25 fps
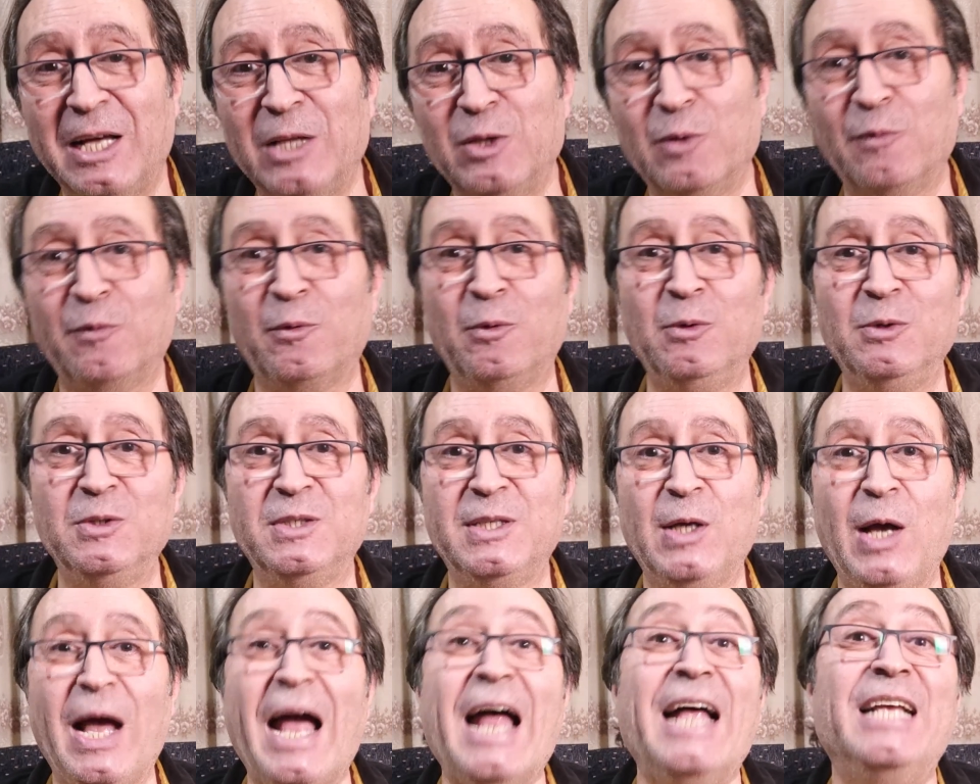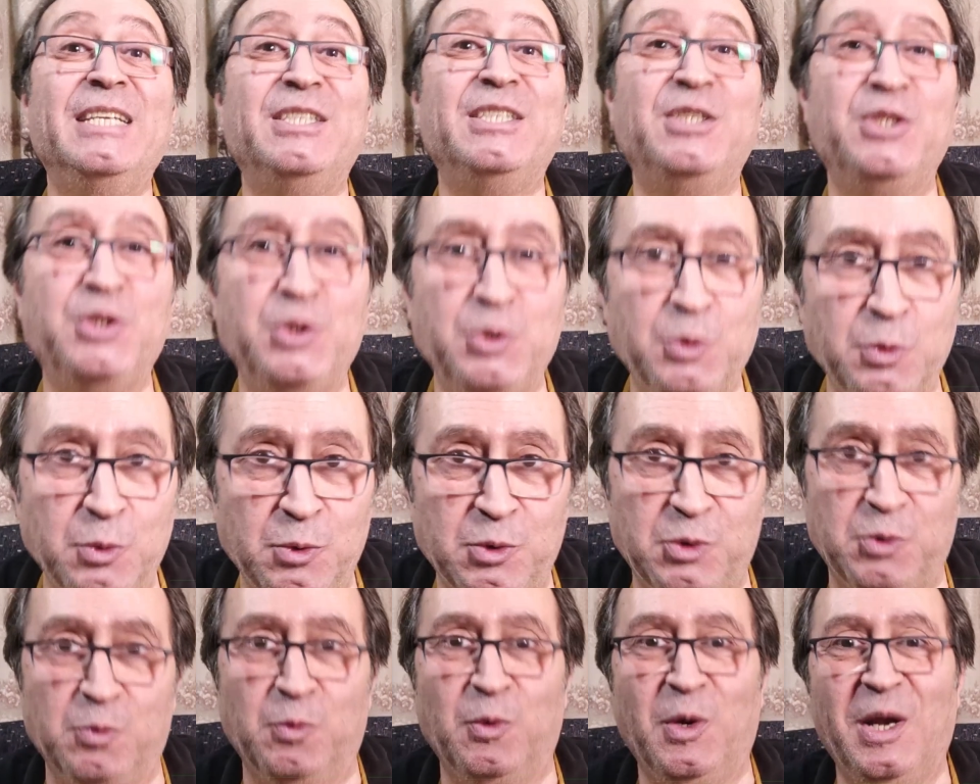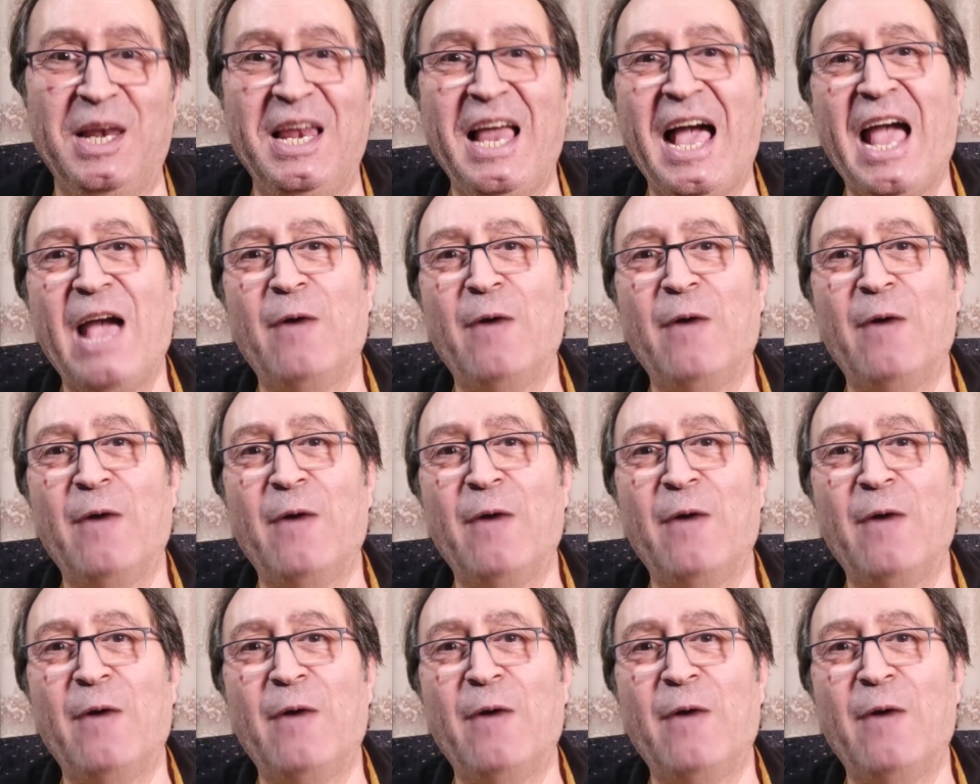and of course, as usual,